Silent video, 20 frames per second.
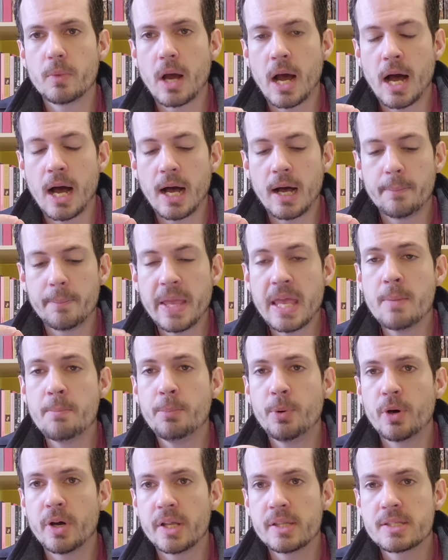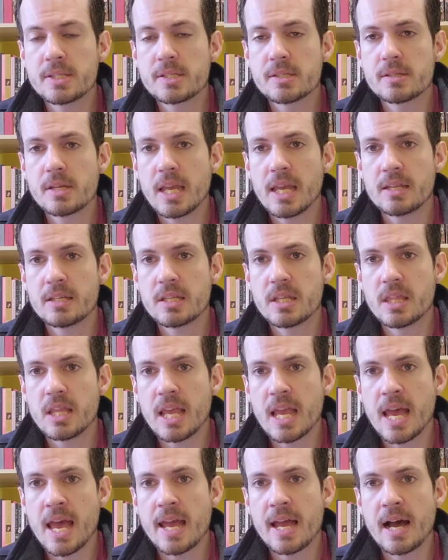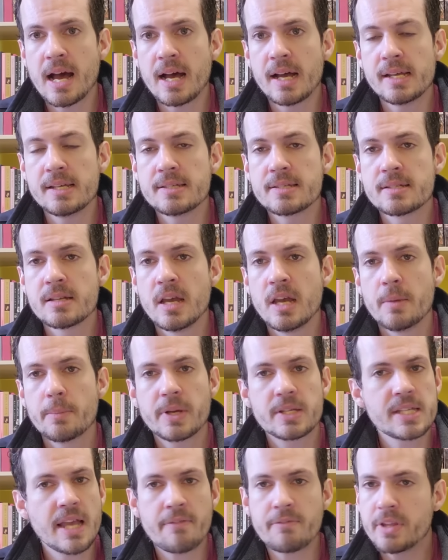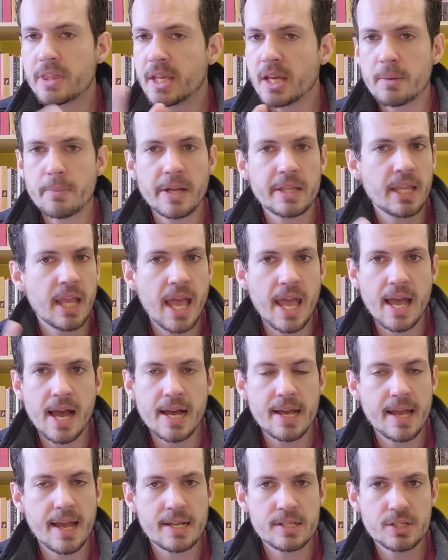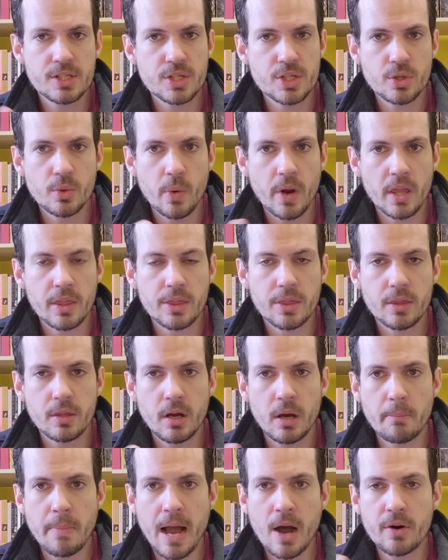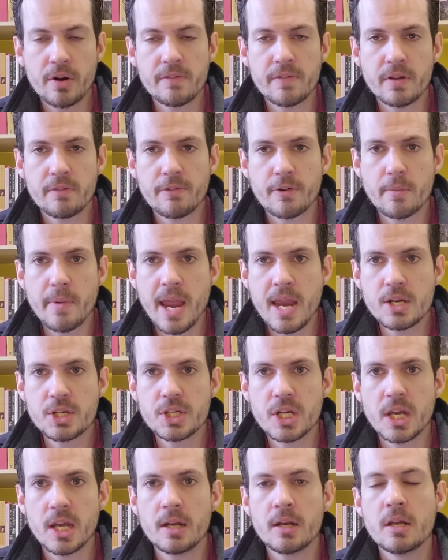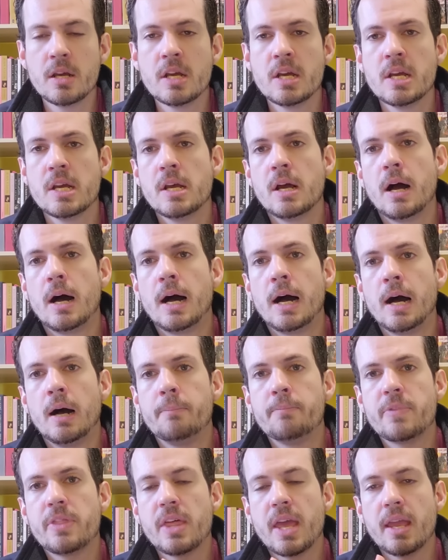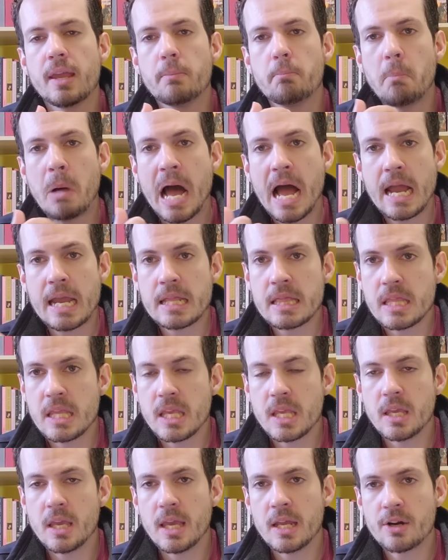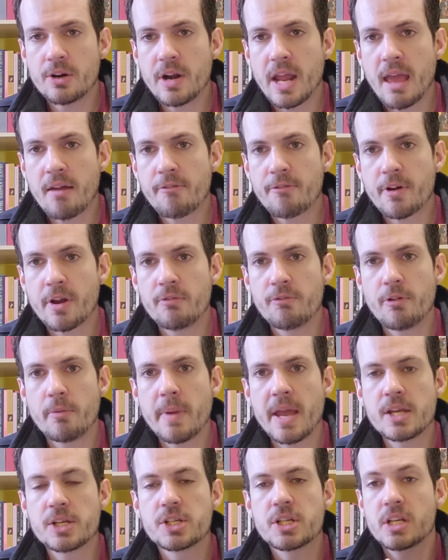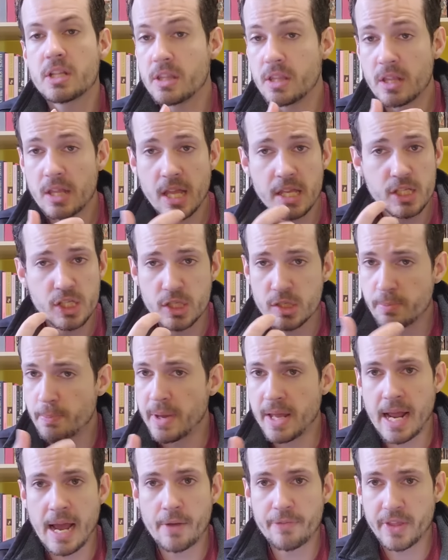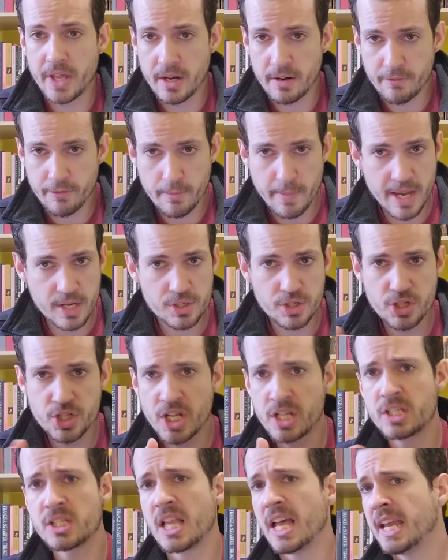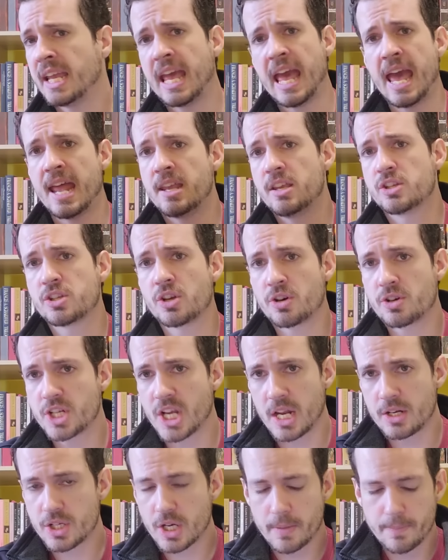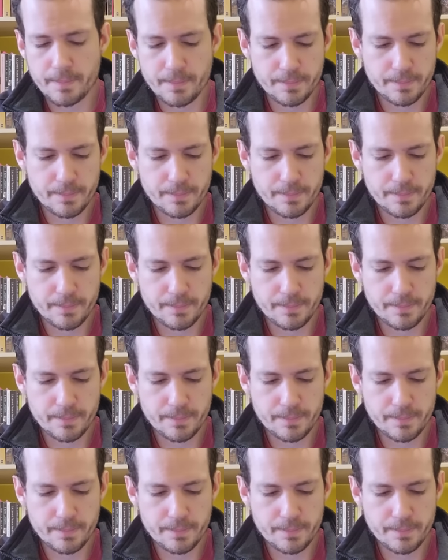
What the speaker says: inputs into the AIs, because everything about the AI has to do with amount of information. They mine the internet for information and then they spit out that information, just like any search engine,